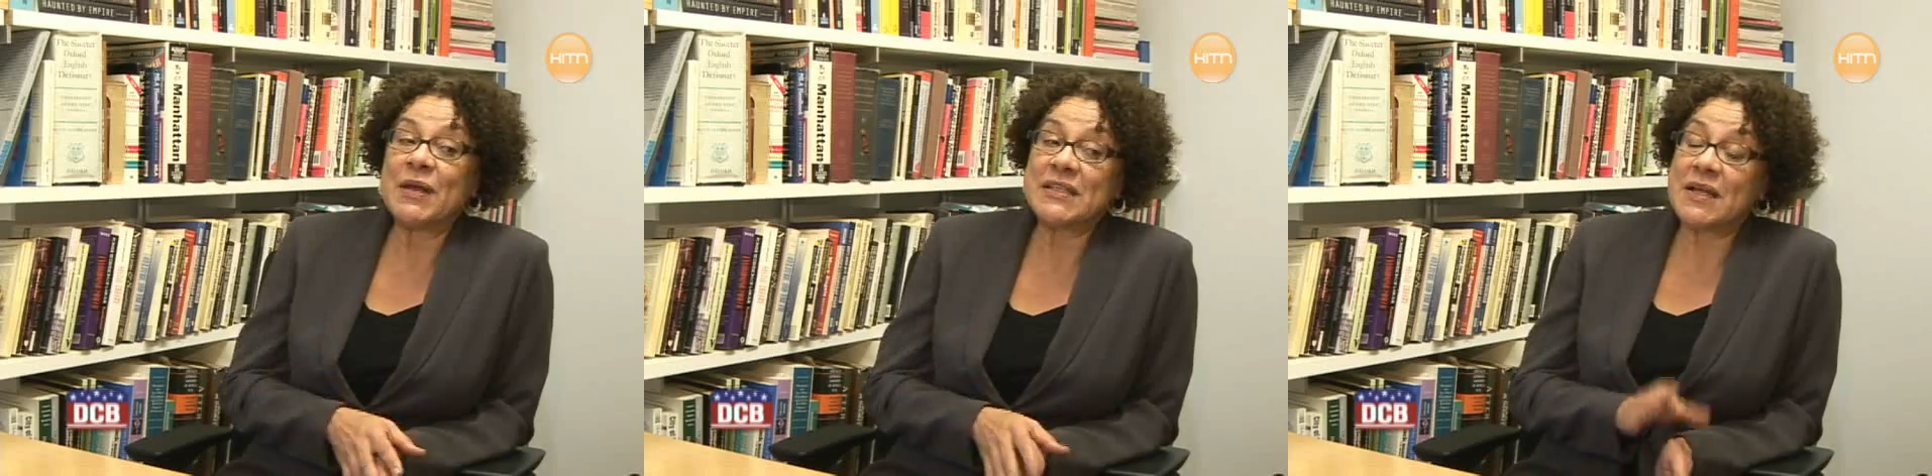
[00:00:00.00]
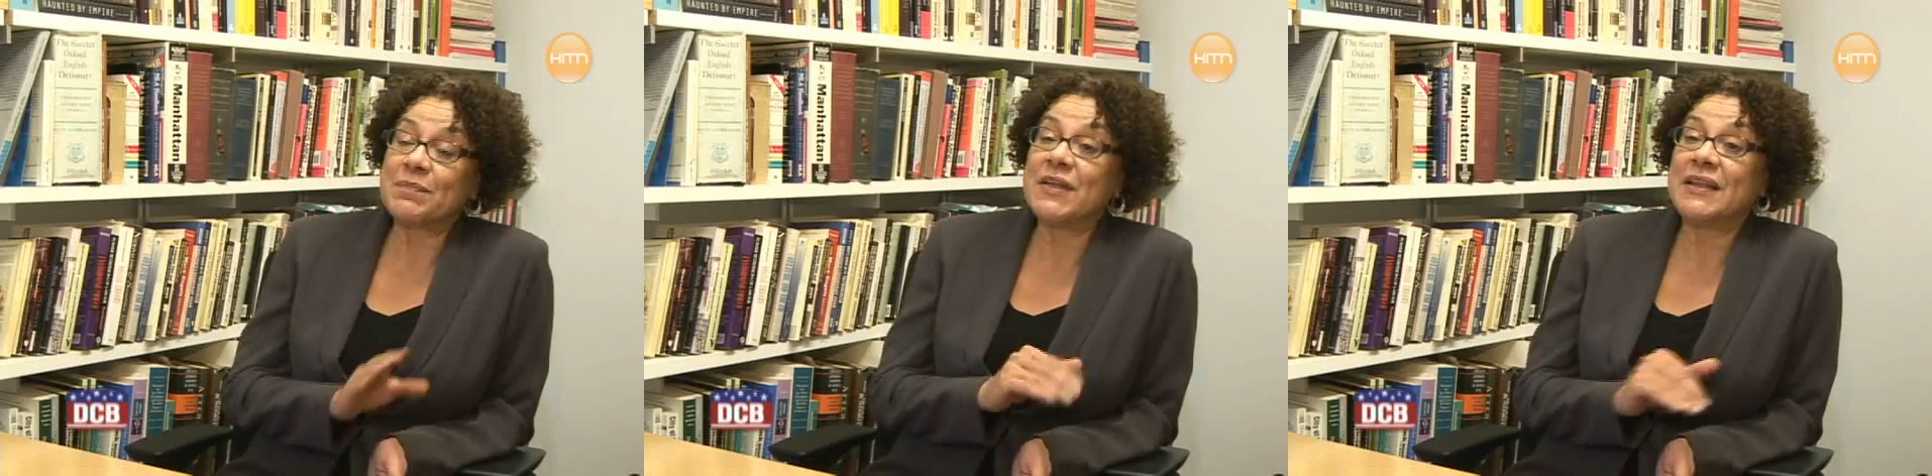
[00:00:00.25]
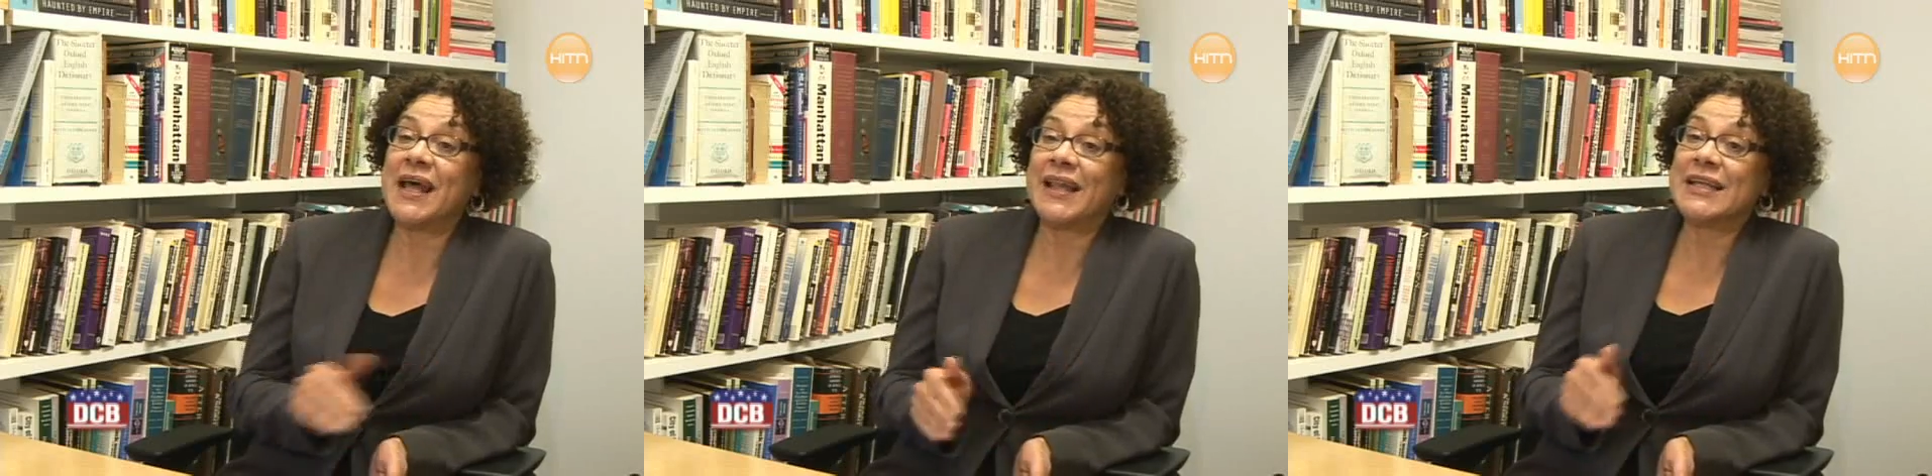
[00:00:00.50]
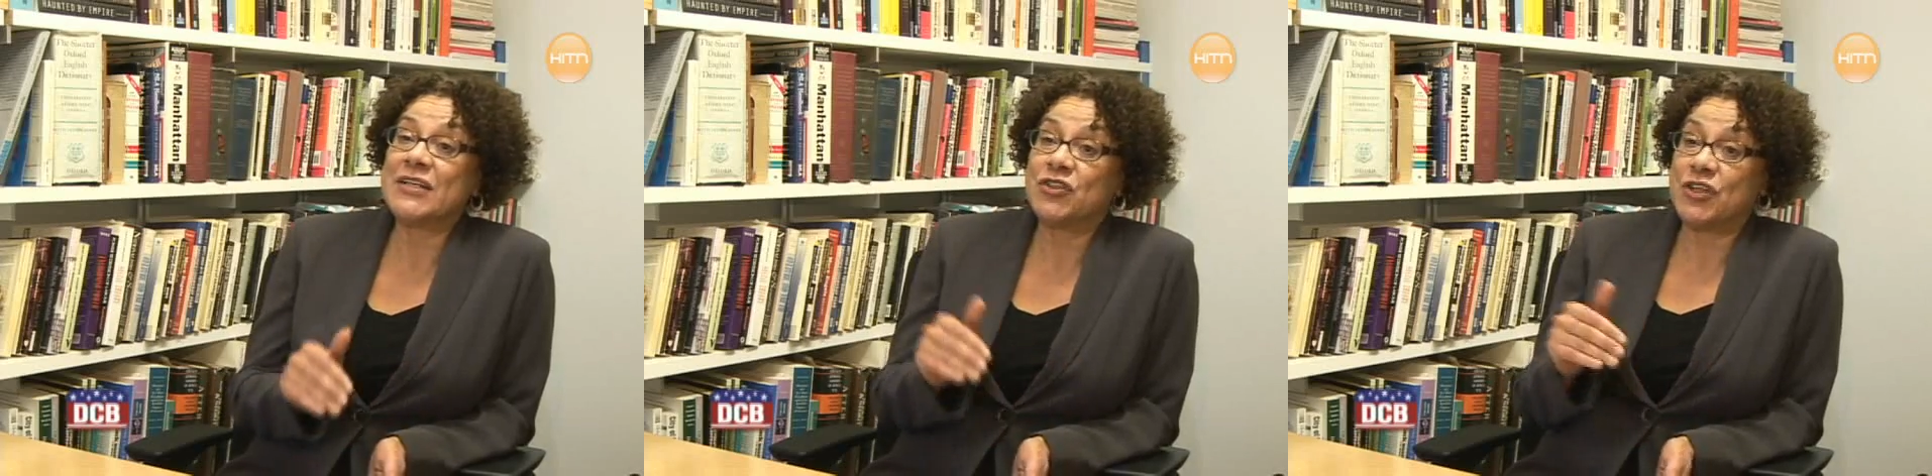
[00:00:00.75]
It's something that
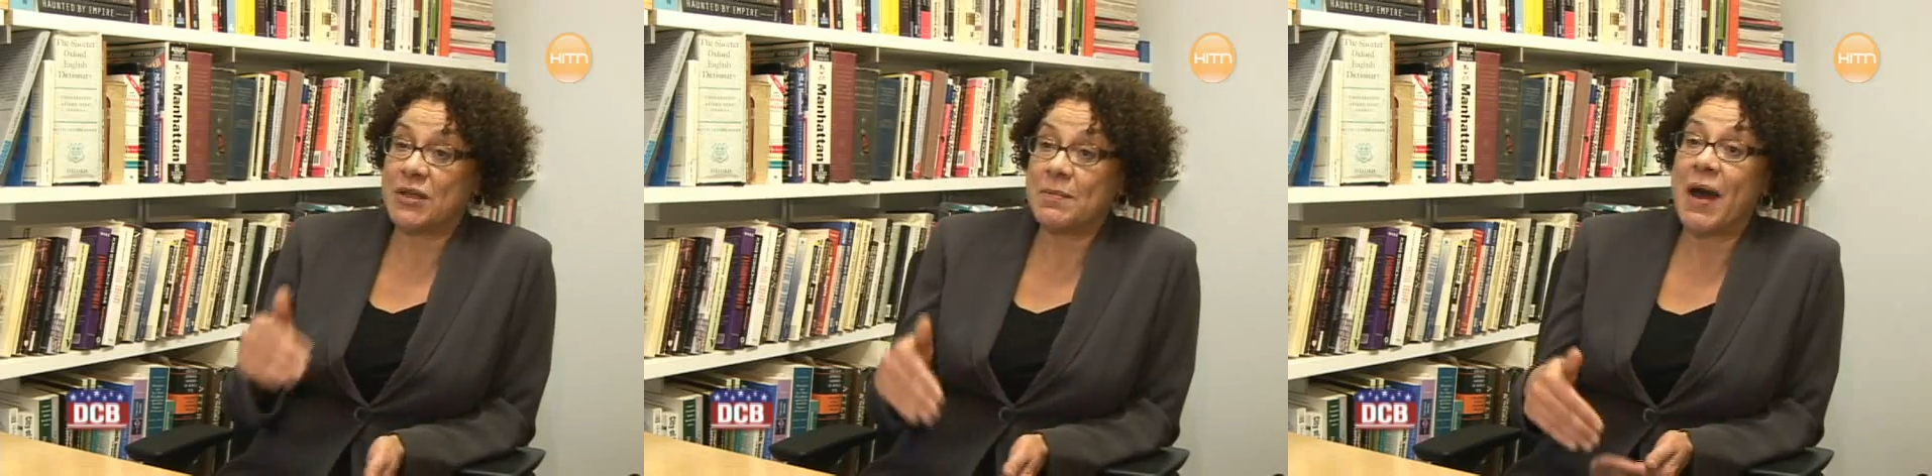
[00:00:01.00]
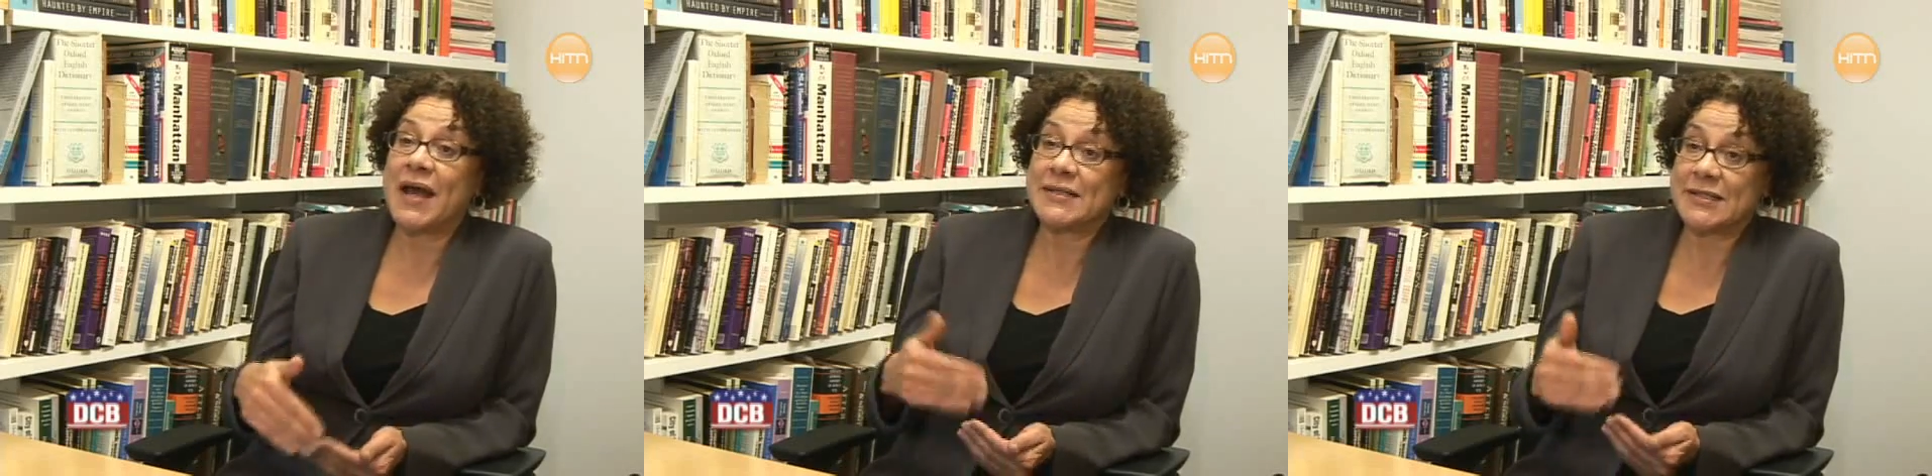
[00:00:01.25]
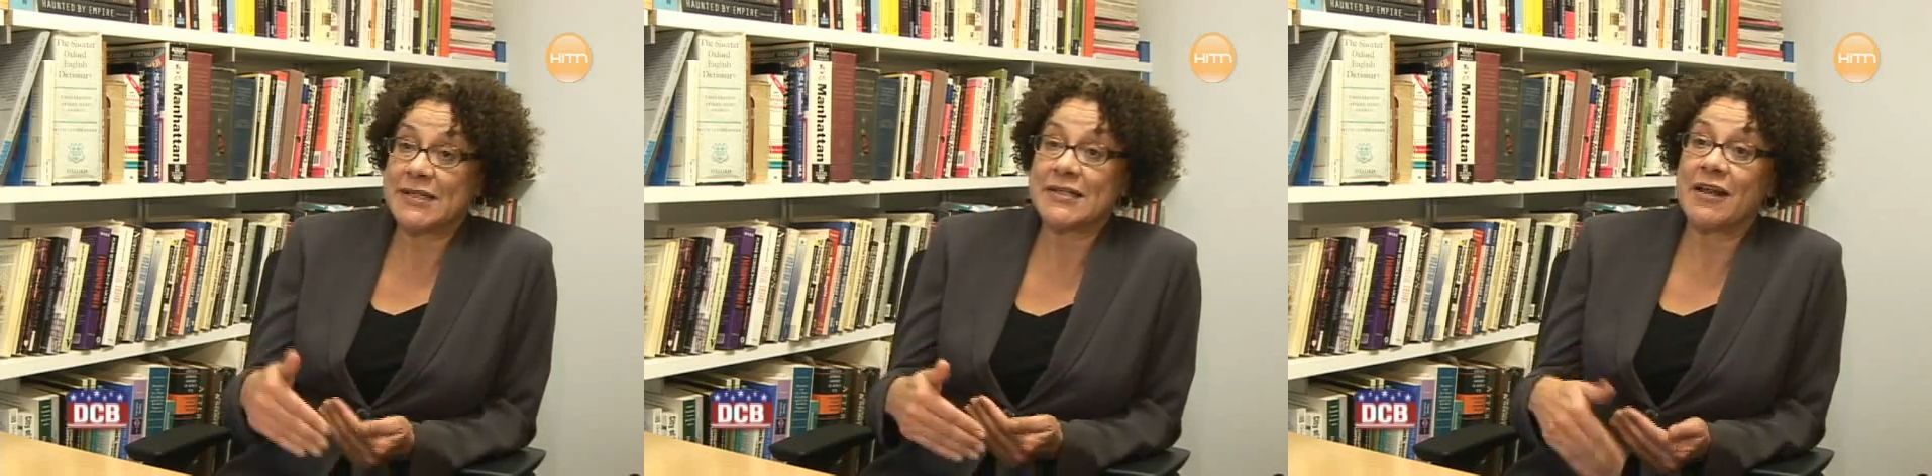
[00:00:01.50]
legitimizes